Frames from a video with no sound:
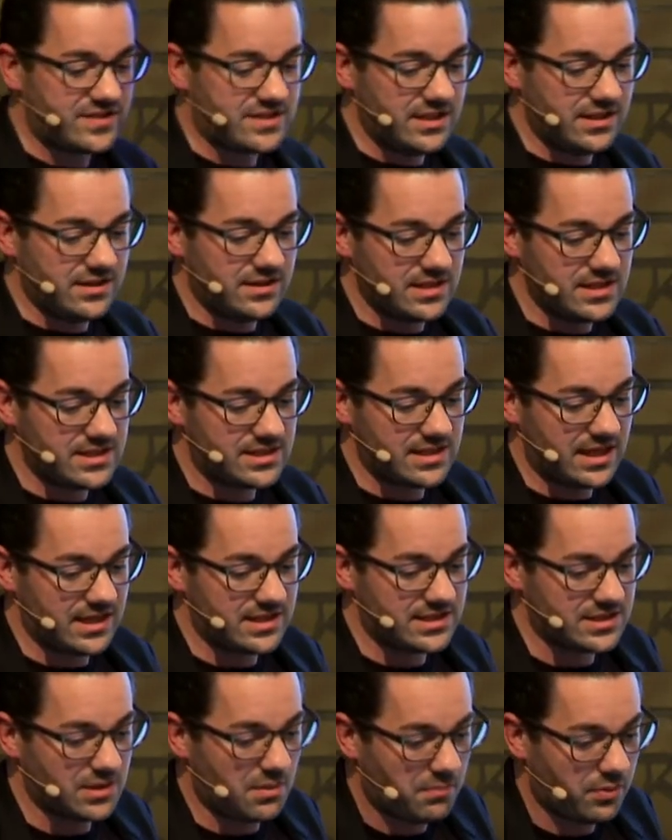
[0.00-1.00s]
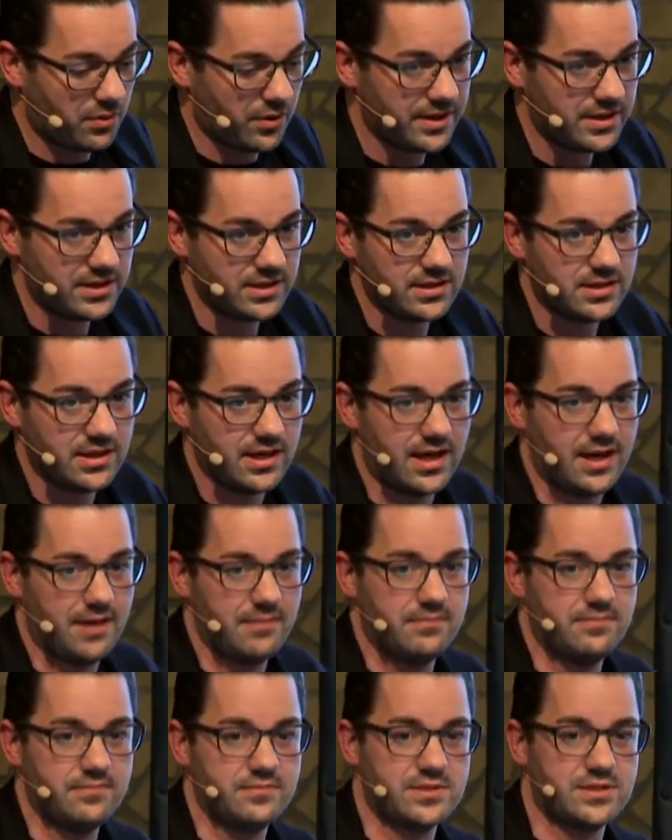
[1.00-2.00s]
seen this at some point.
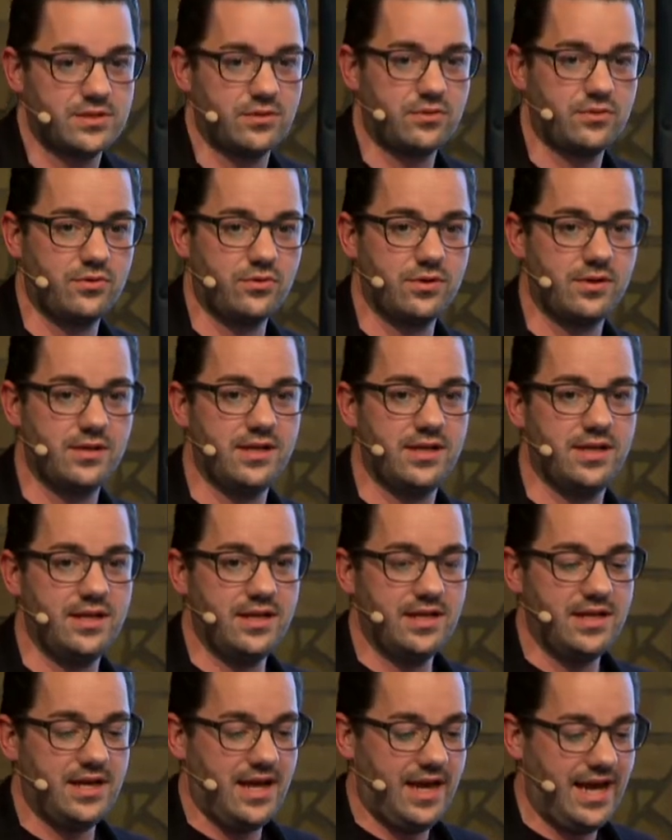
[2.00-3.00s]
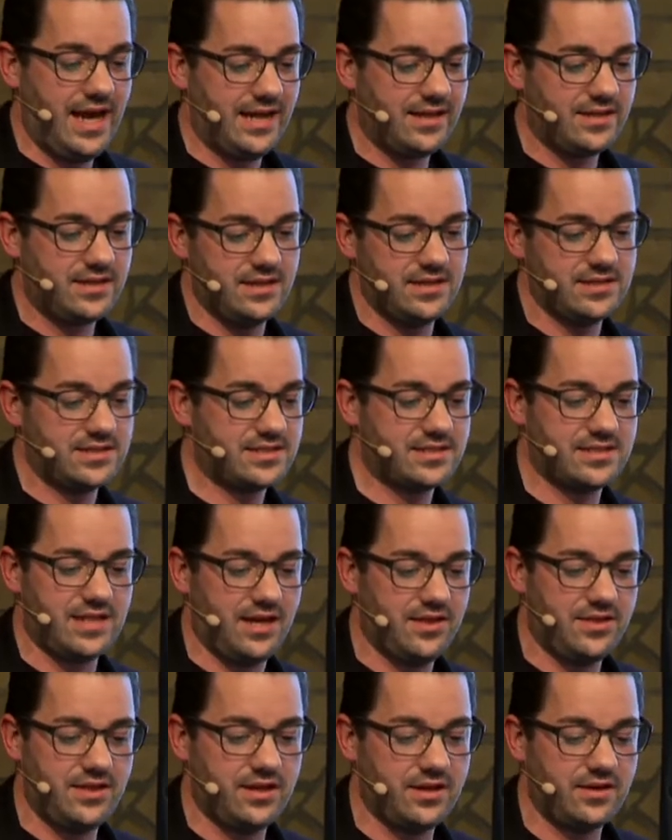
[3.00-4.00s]
So Google had this,
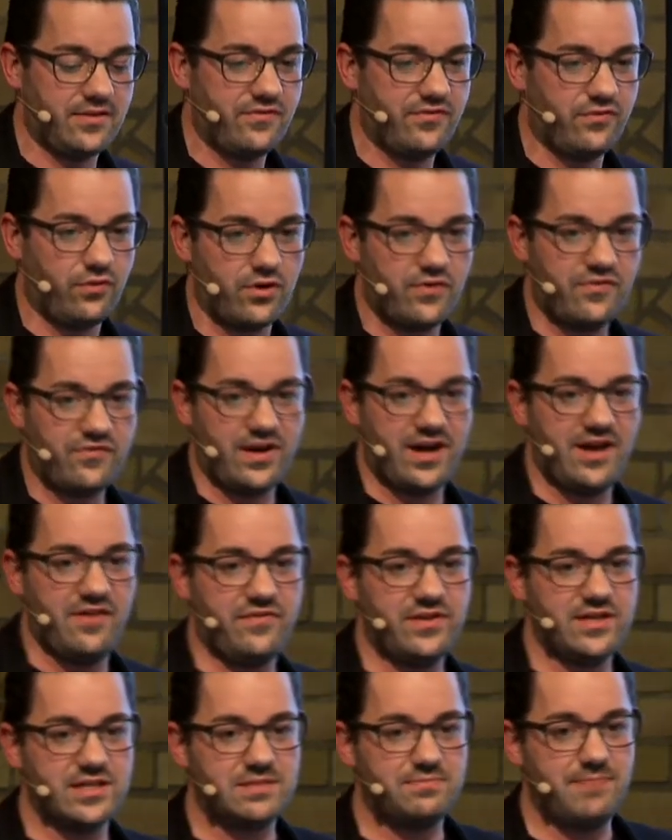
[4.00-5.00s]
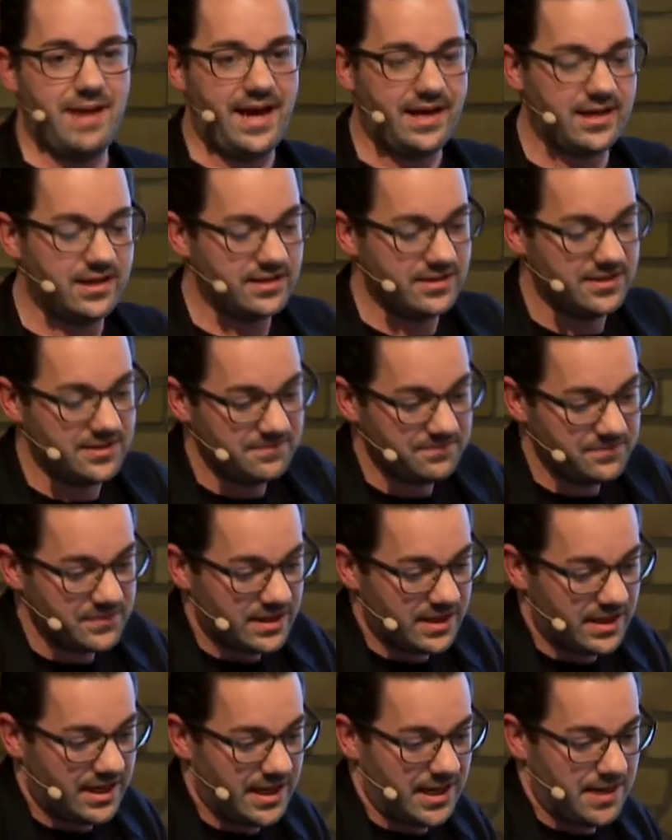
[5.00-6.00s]
I think, 4 or 5 years back,
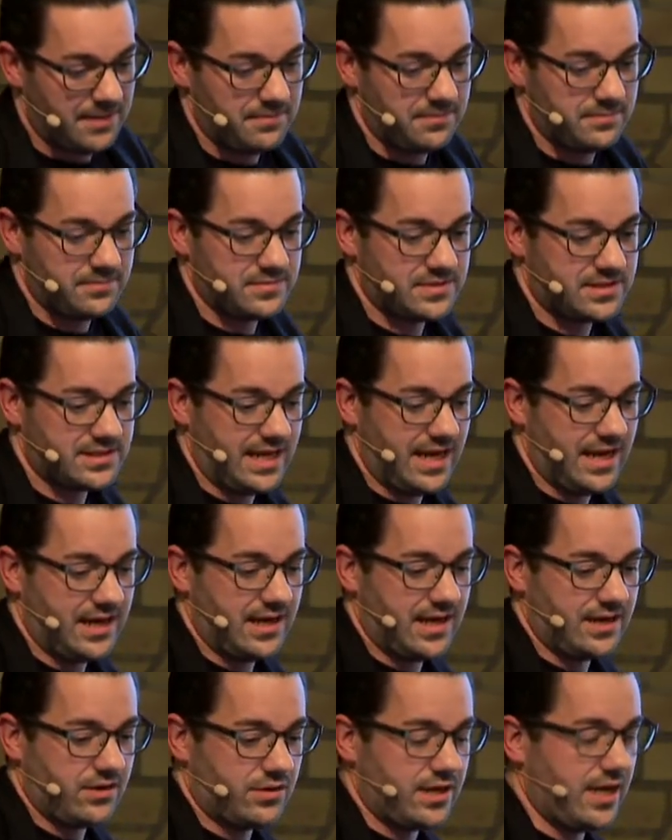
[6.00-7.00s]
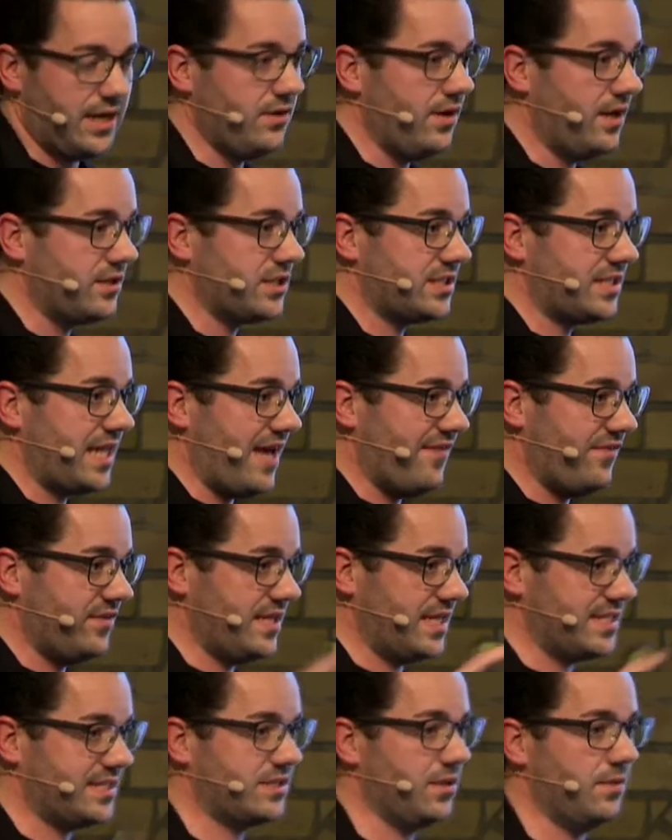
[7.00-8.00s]
saying like, okay, you just have a
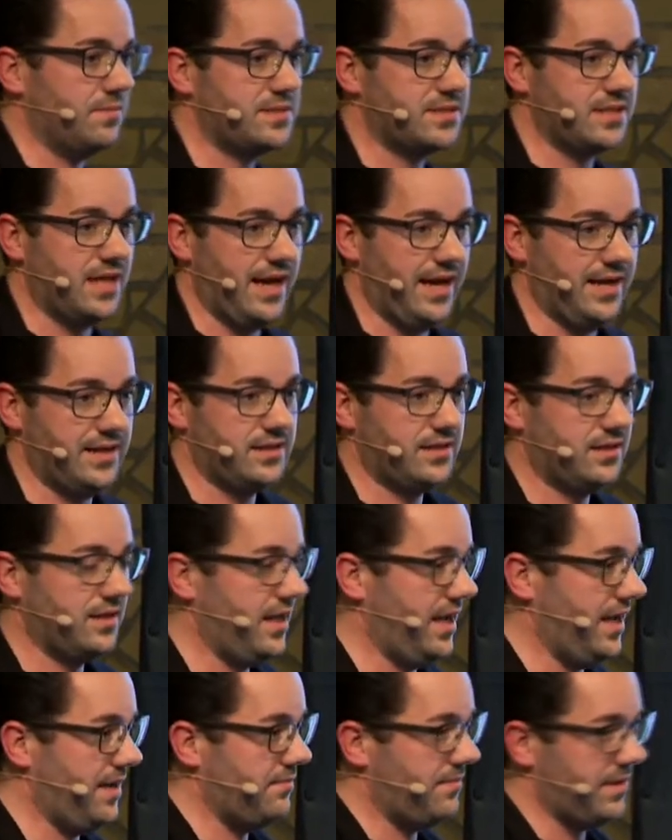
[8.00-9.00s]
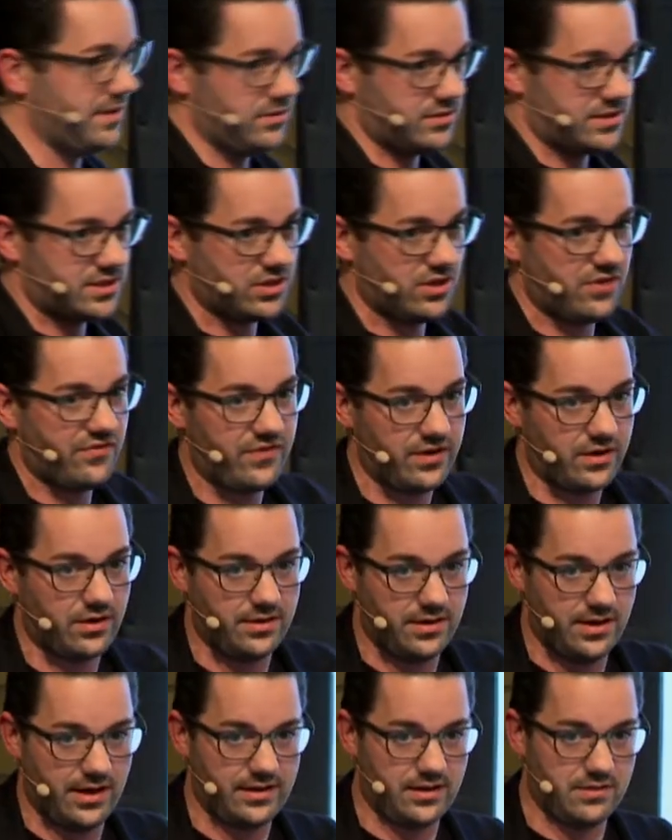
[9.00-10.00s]
desktop site, but you're surfing
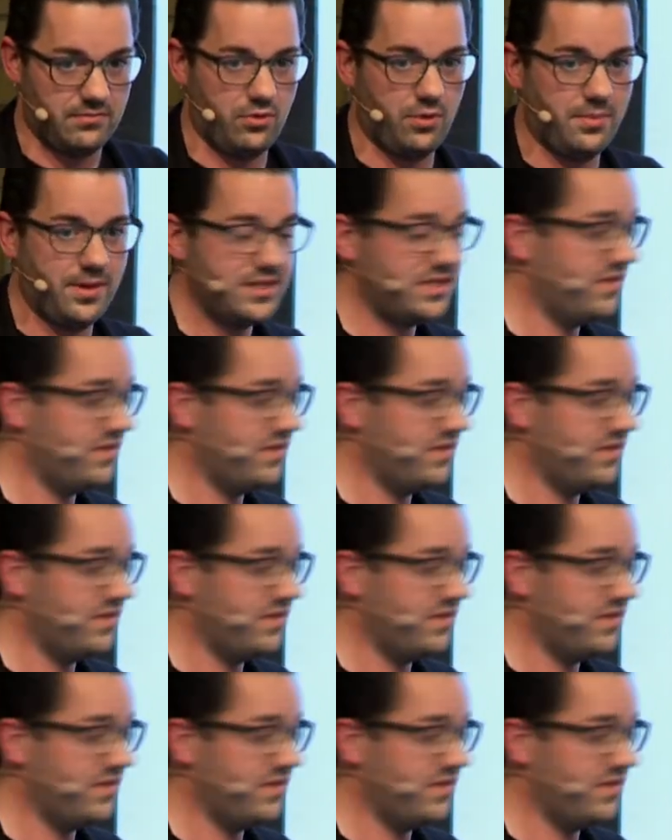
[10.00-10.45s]
on a mobile